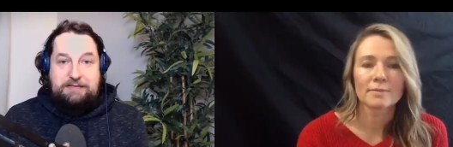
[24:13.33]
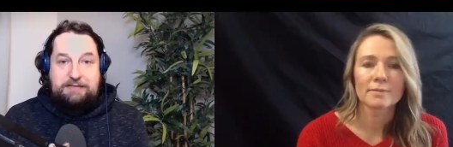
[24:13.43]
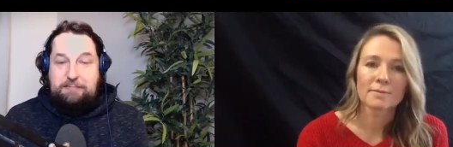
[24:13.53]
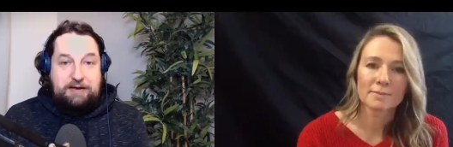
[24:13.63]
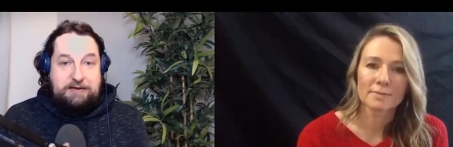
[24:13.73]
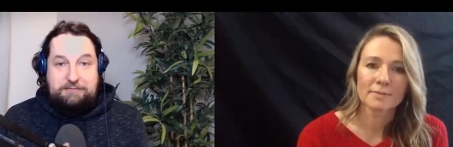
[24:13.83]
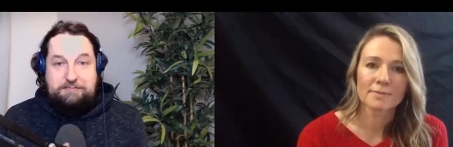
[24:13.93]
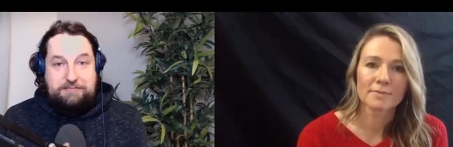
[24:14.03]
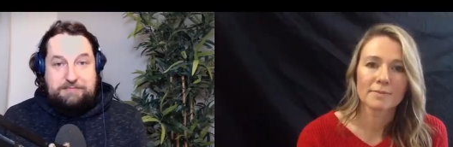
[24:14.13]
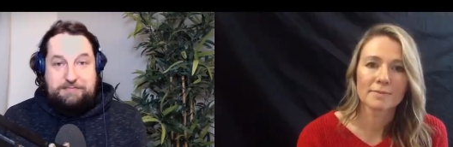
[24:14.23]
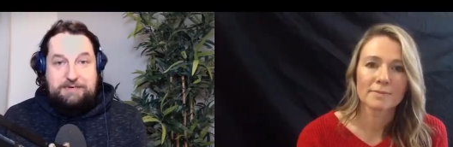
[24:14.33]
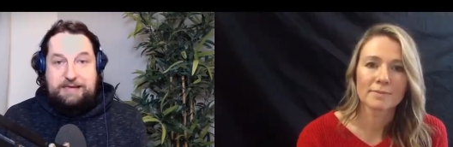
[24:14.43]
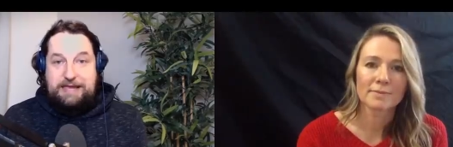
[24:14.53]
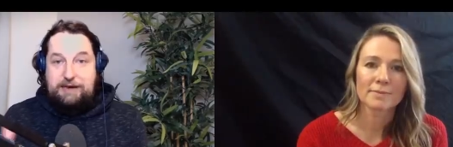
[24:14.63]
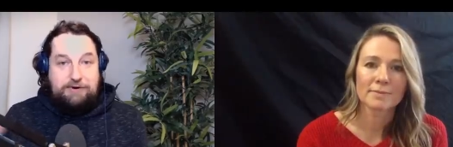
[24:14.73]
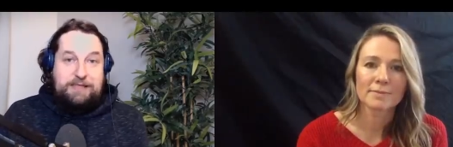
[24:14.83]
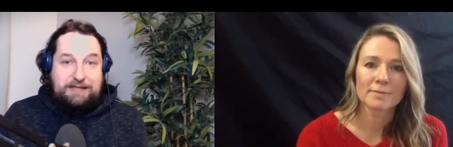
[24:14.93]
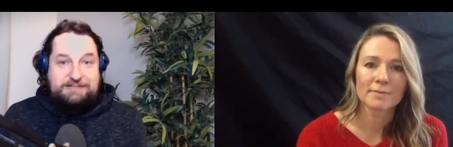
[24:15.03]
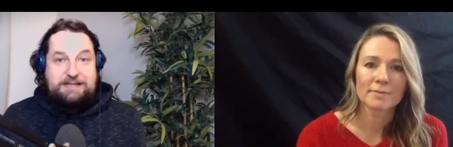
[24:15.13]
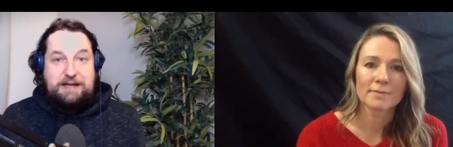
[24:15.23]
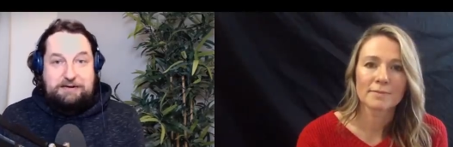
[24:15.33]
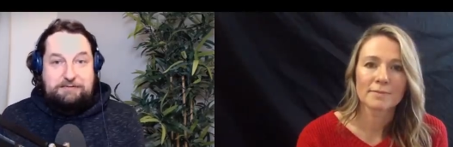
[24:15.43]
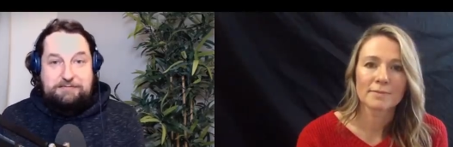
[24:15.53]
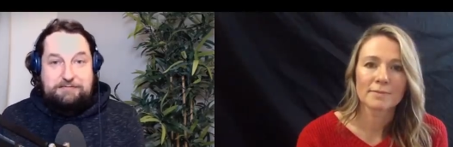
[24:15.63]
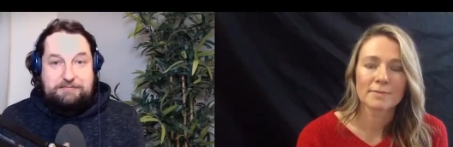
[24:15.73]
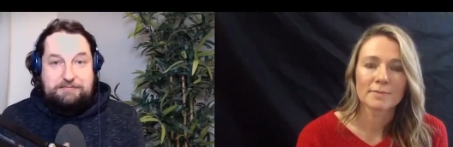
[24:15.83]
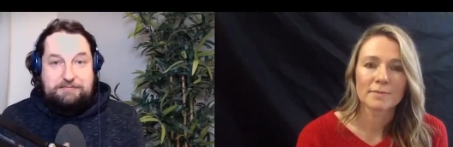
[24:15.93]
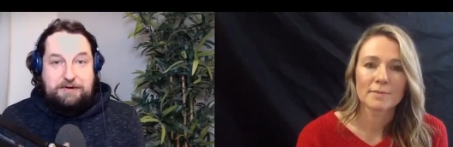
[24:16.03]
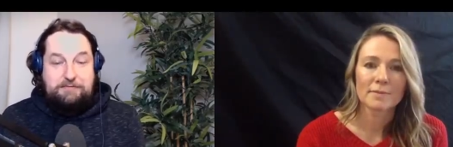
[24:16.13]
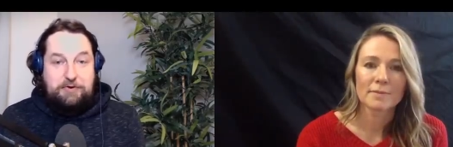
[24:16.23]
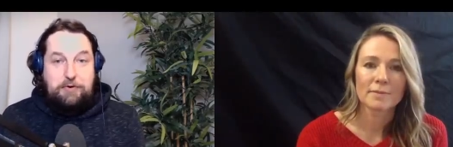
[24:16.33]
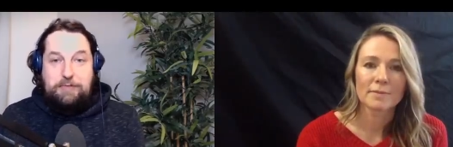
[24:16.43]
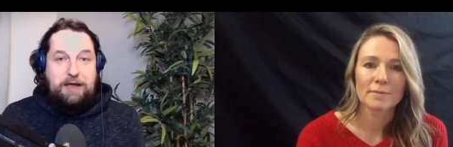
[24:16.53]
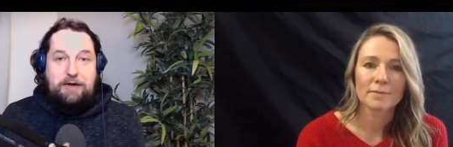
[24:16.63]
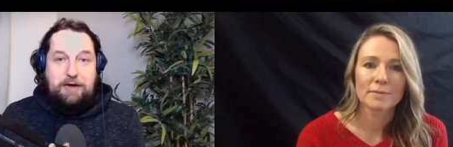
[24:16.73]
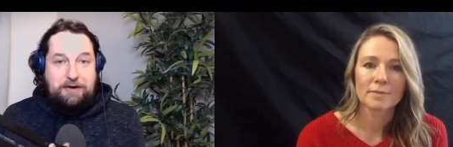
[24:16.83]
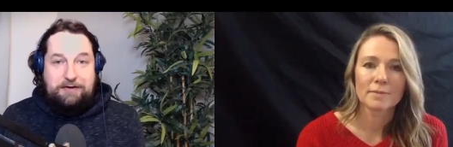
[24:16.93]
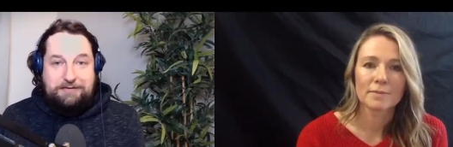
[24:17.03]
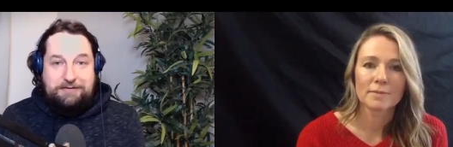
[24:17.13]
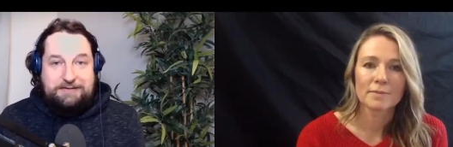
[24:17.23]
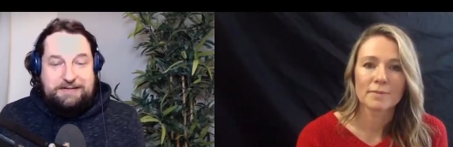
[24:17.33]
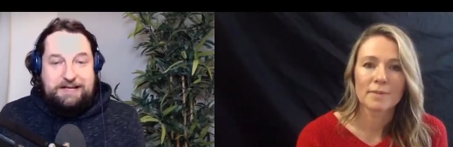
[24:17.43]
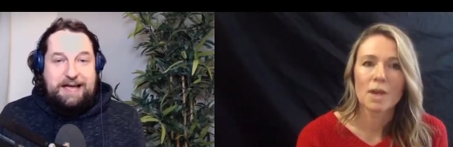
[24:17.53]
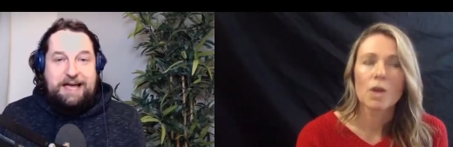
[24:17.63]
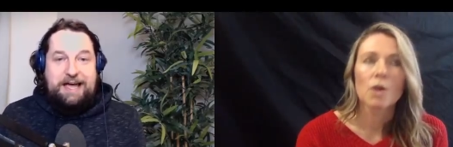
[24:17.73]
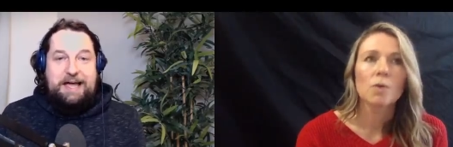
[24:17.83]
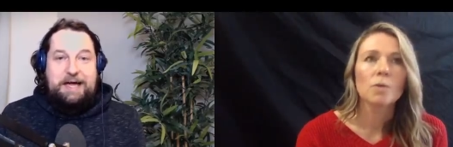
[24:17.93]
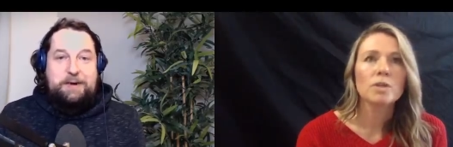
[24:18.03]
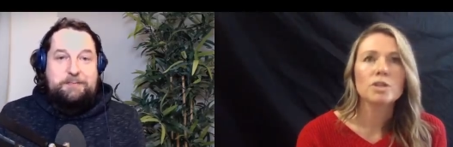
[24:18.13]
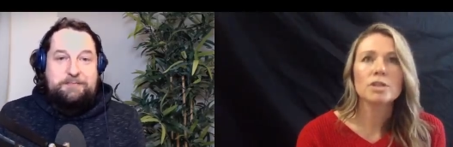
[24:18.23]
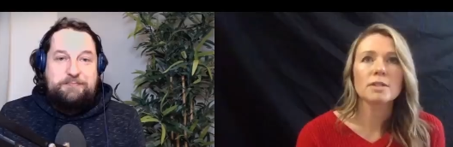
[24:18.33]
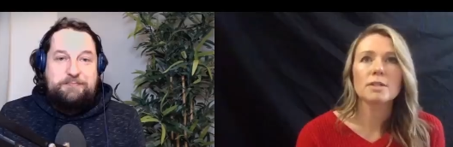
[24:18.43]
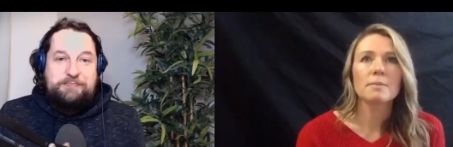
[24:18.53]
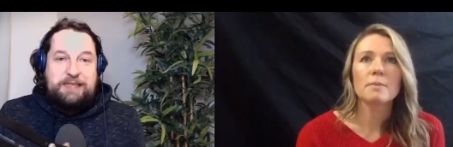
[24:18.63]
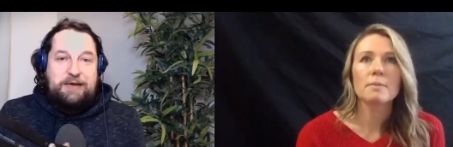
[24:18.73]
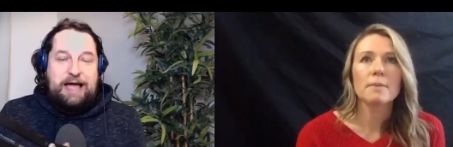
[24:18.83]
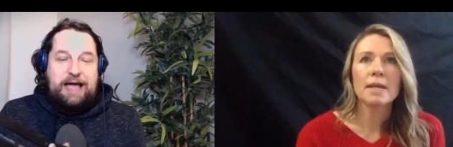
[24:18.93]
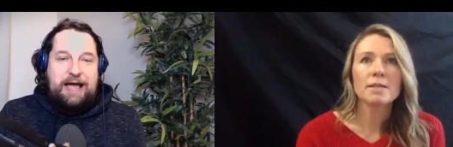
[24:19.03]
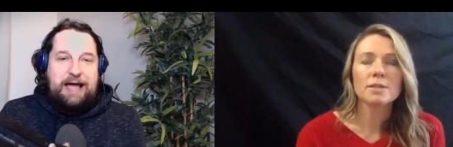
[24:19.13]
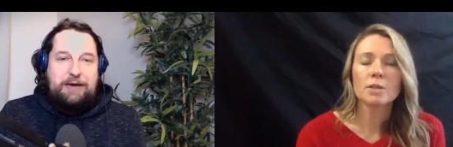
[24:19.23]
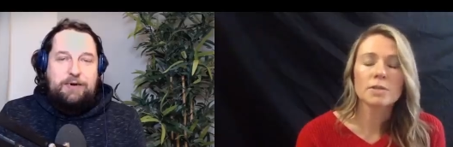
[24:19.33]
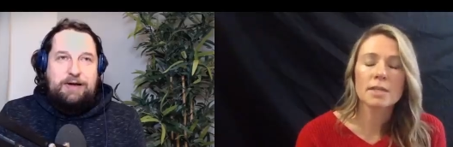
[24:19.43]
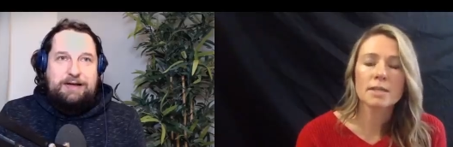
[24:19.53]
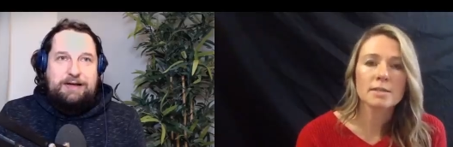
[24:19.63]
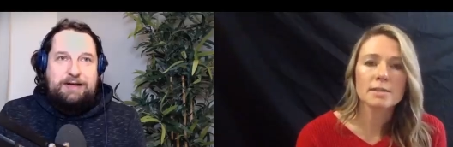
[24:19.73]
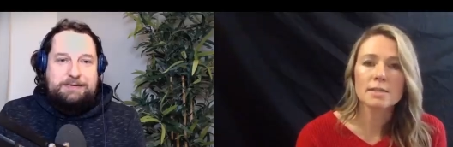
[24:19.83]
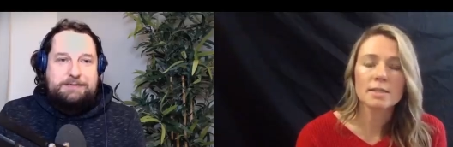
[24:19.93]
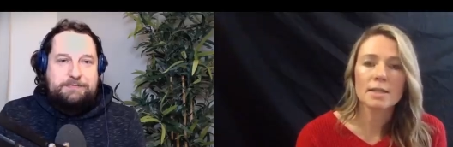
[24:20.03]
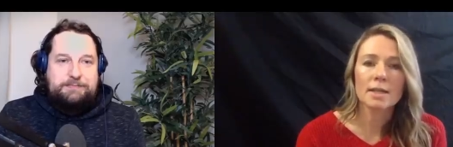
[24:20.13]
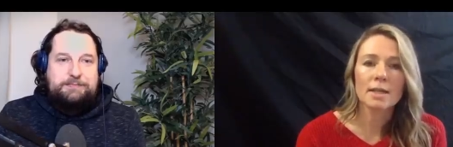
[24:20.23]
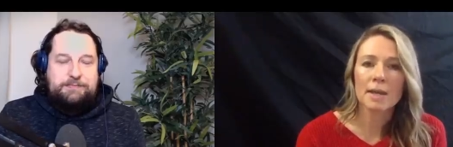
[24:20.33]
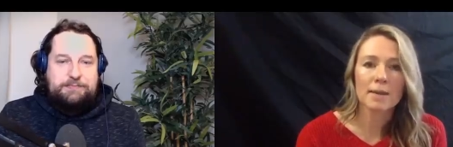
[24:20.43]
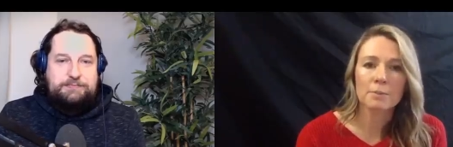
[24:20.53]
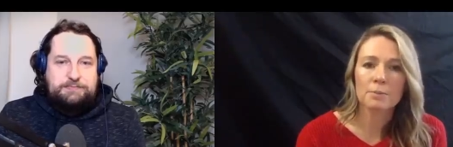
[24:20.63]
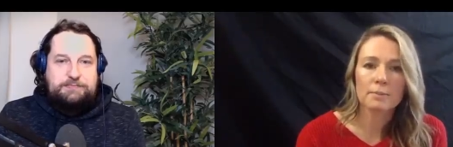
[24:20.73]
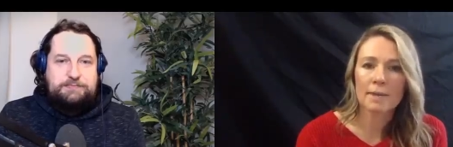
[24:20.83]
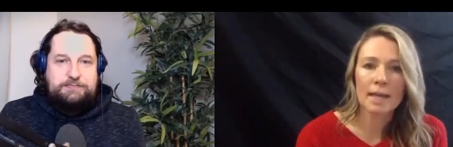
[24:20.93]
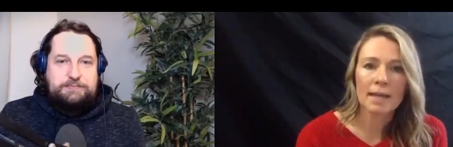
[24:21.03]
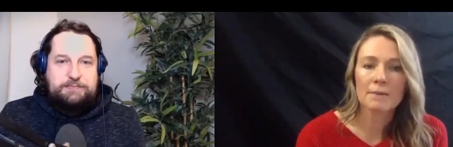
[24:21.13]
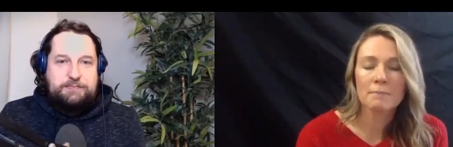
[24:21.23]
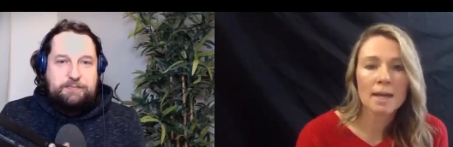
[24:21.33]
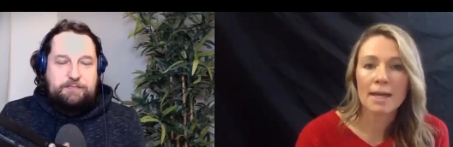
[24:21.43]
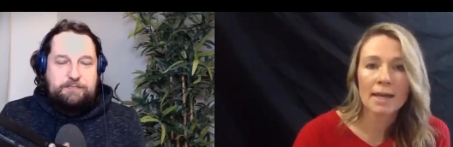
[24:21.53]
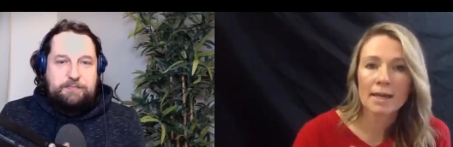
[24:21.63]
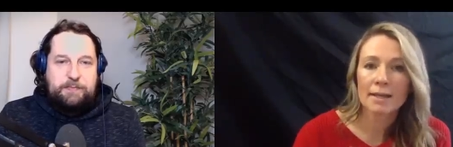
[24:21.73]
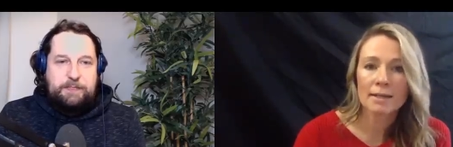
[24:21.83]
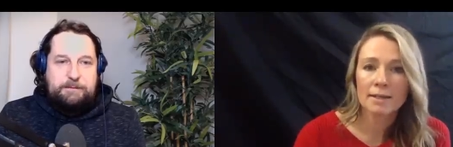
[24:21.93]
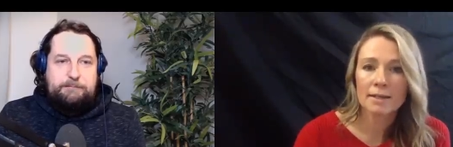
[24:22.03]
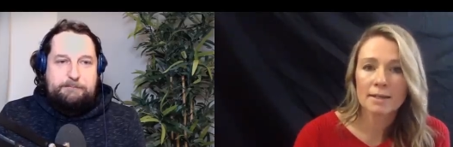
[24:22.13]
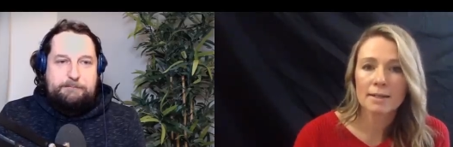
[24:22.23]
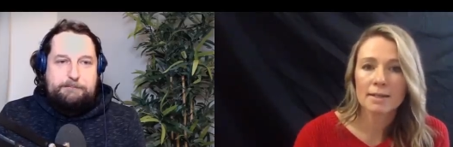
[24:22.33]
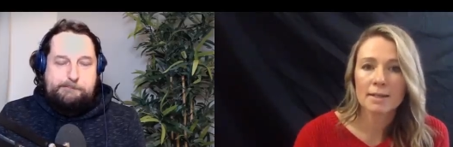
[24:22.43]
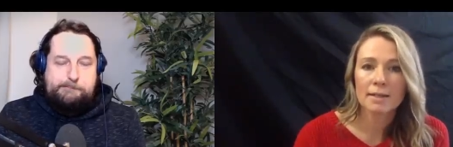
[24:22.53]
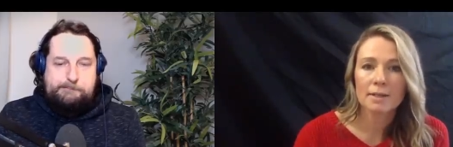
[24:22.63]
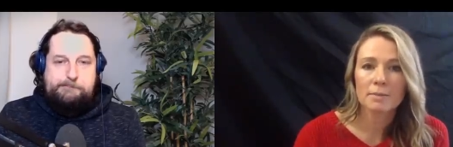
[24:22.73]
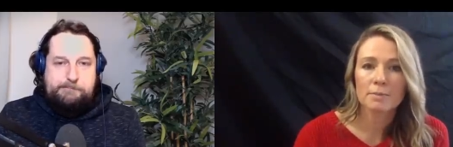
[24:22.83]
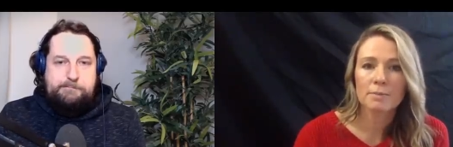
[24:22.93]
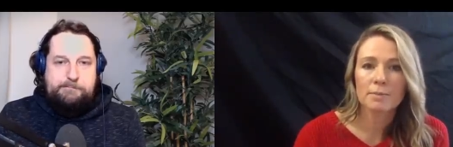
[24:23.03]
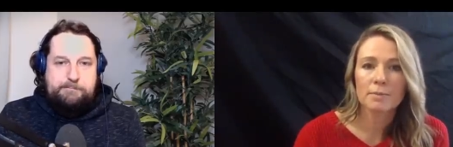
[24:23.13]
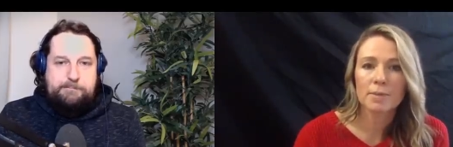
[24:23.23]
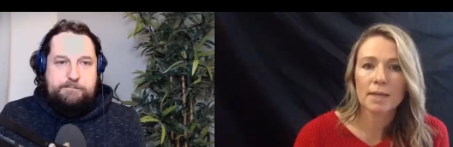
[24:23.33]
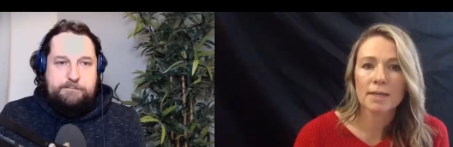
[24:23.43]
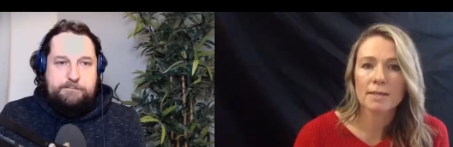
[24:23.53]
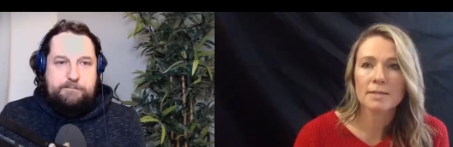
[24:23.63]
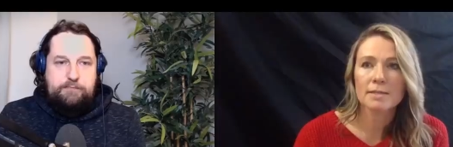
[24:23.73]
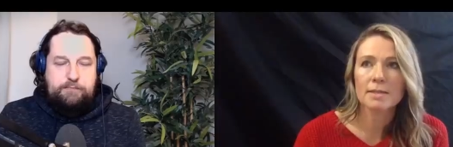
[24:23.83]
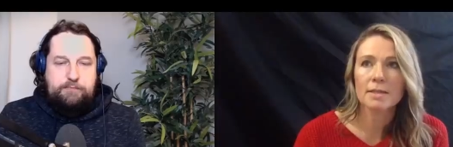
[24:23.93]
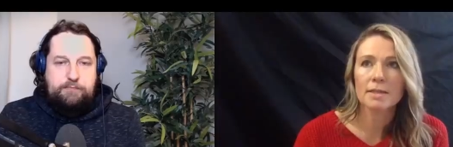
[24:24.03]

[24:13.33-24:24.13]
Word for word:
Speaker 1: they'd better get rid of that side of of who they are. Um,
Speaker 2: Makes no how, sense in my my in my head mm. because